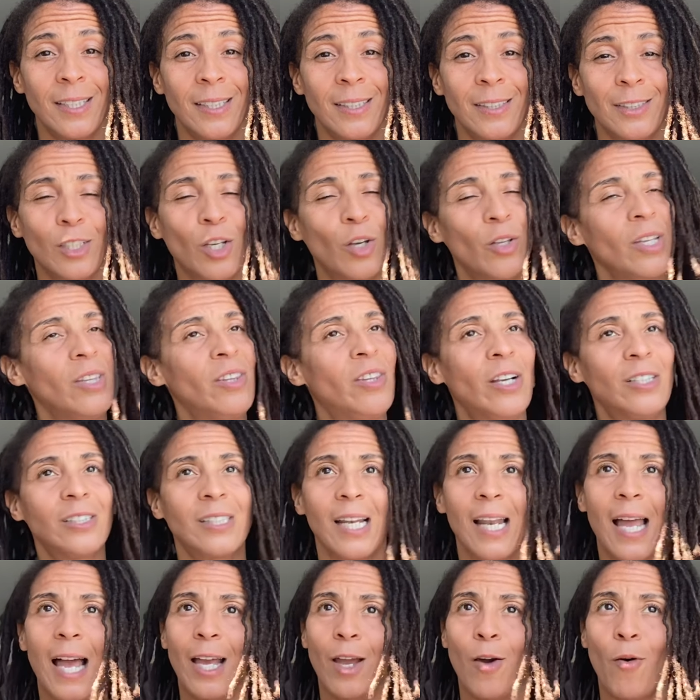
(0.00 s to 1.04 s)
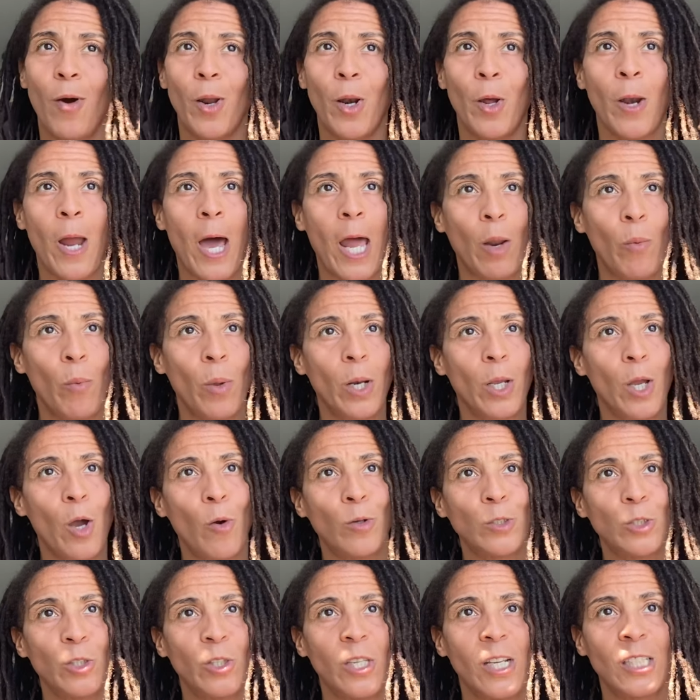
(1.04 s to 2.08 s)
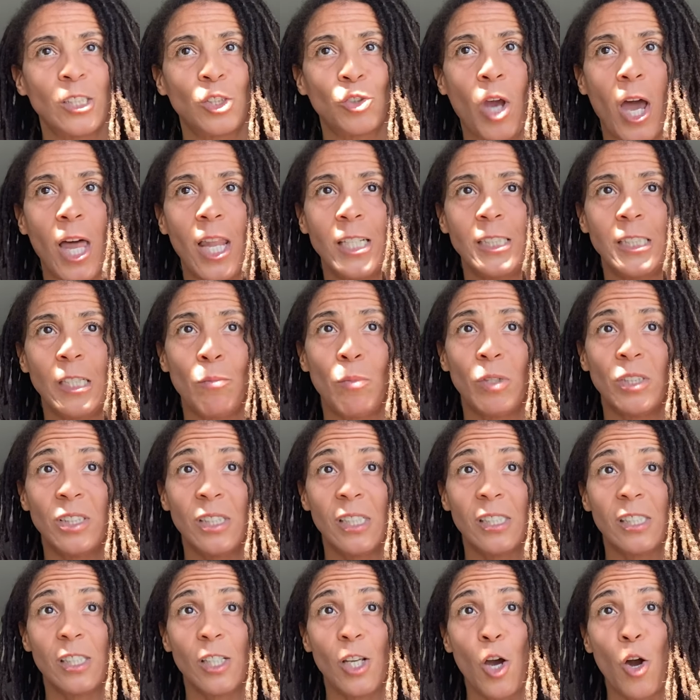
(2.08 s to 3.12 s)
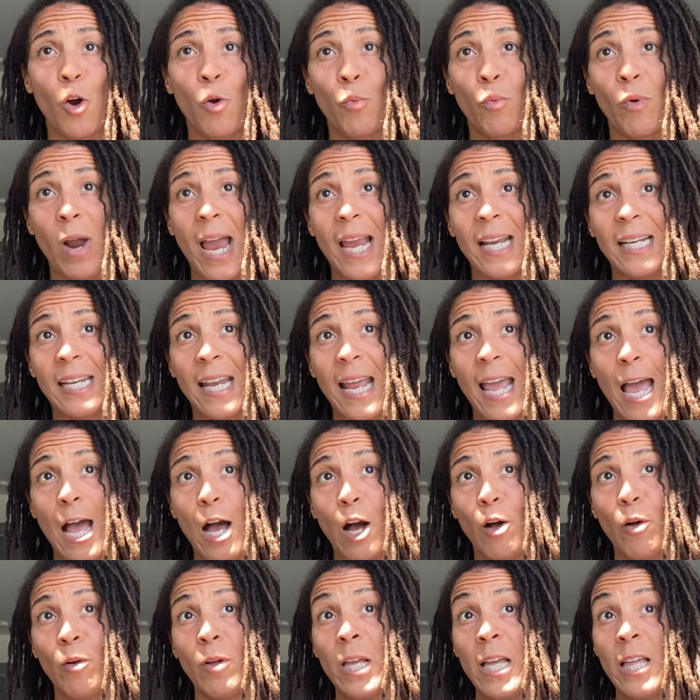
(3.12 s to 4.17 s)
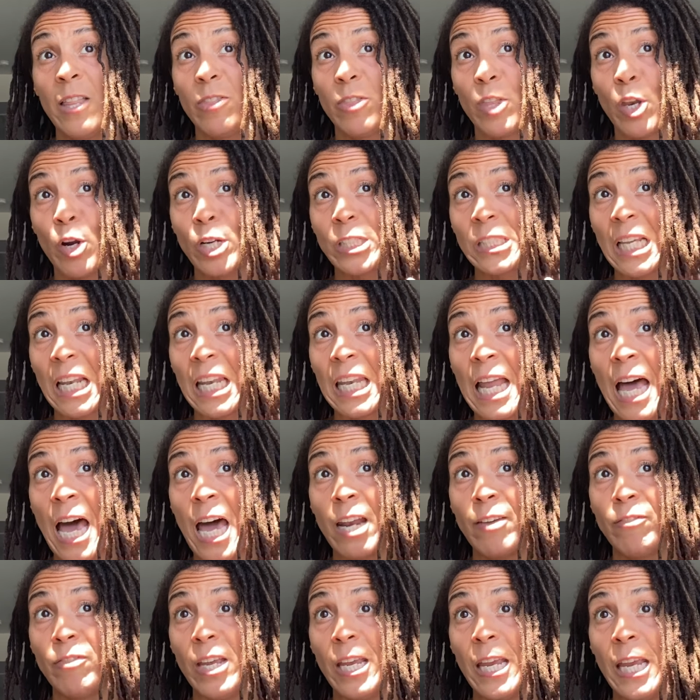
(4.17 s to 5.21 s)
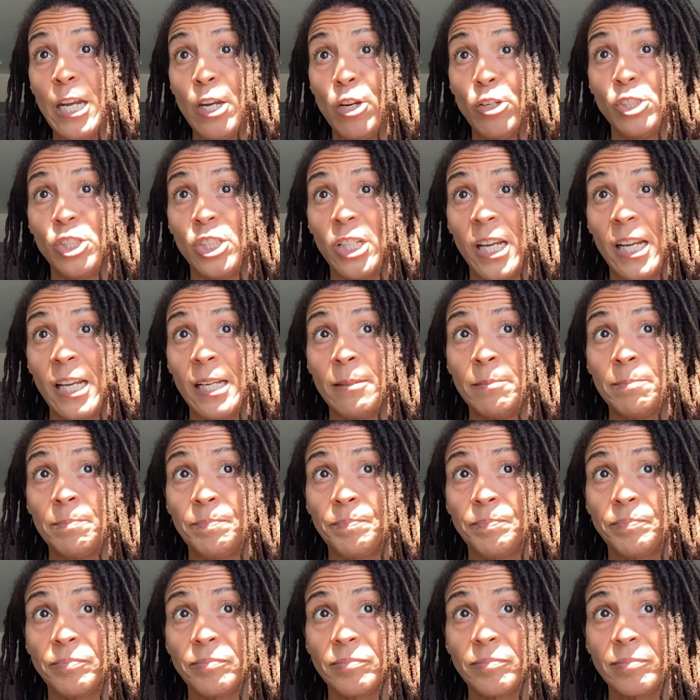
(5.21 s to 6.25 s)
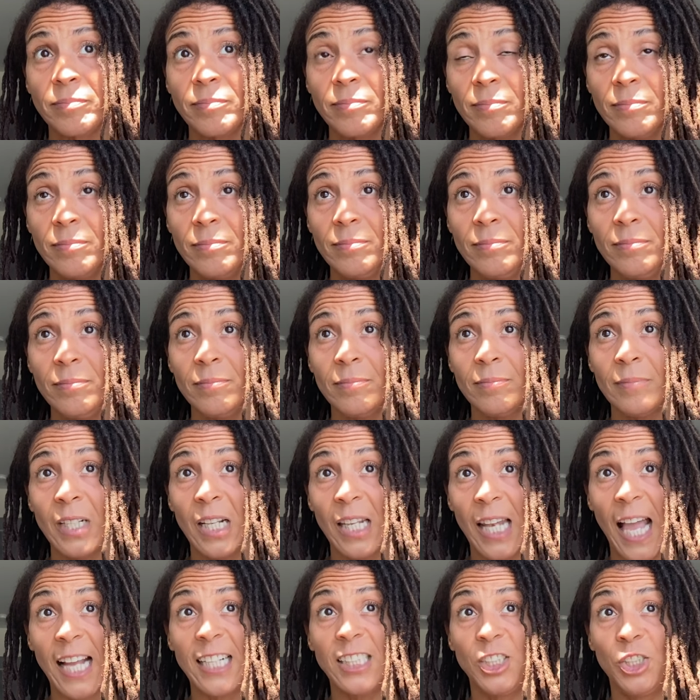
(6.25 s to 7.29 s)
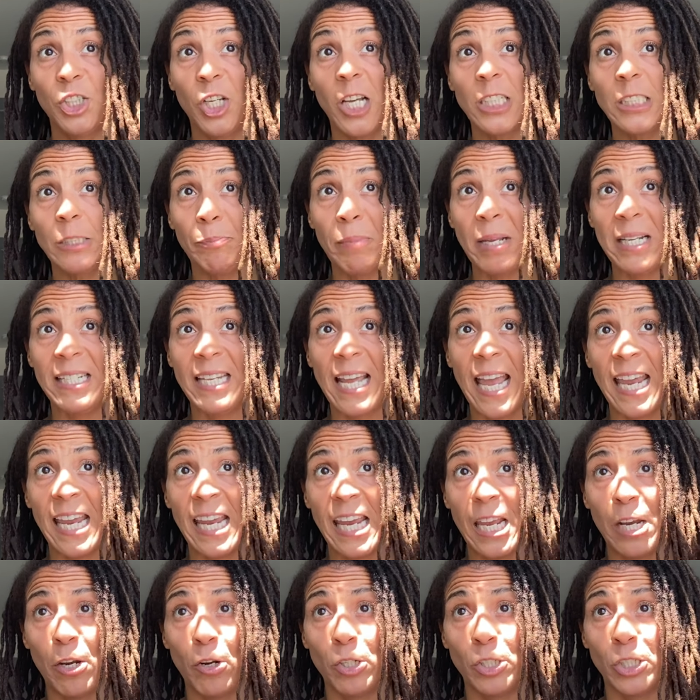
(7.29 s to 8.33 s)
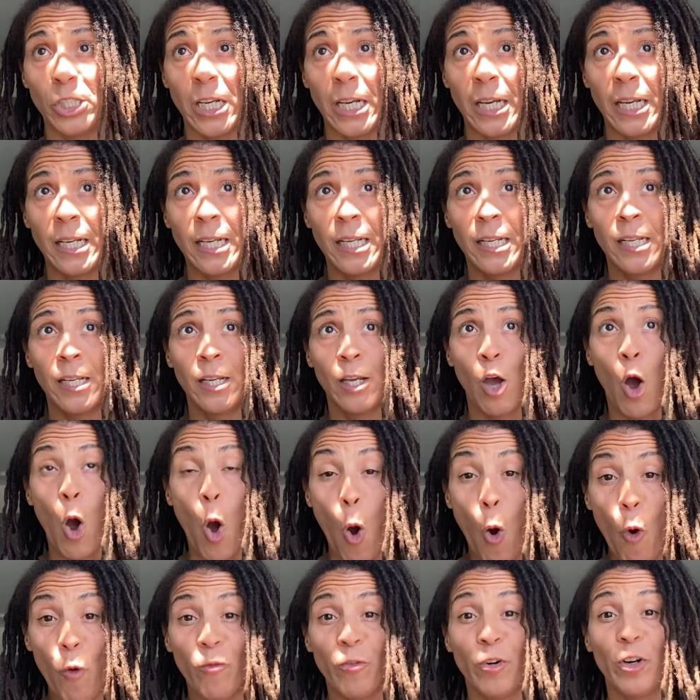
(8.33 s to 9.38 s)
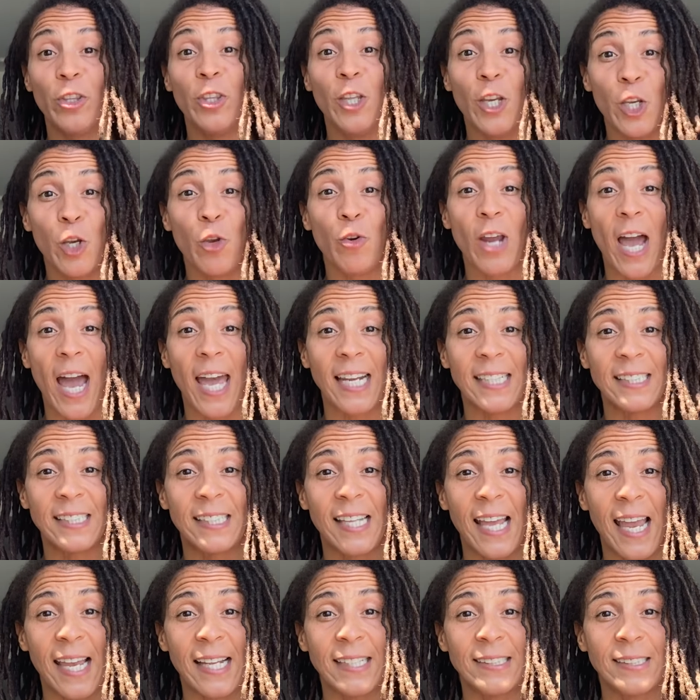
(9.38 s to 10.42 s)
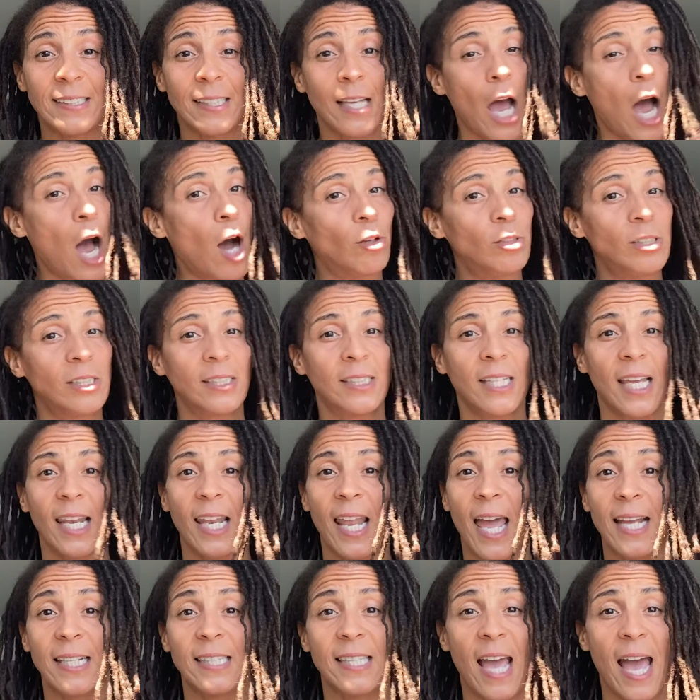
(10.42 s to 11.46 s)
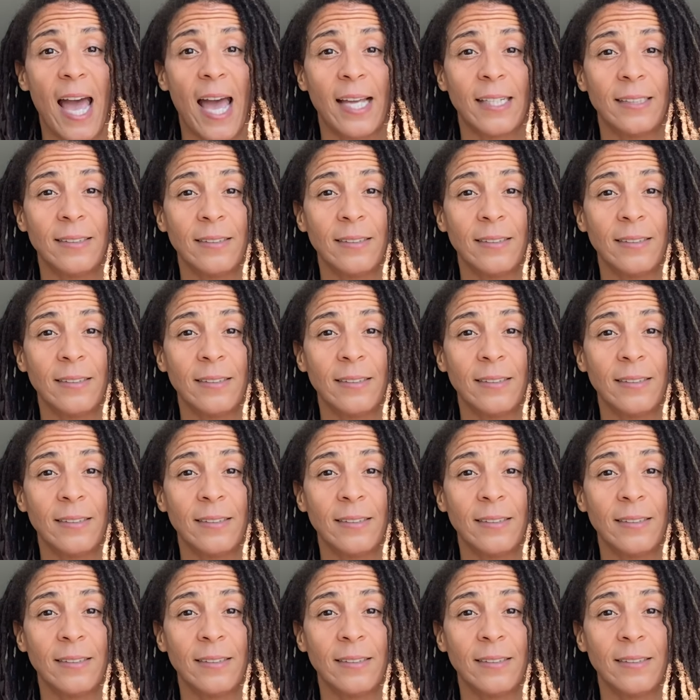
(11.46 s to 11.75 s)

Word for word: So there's a lot going on. I don't want to go into the astrology, but just know right now there is a lot of energy, like judgment day energy over the United States. I'll just say it like that.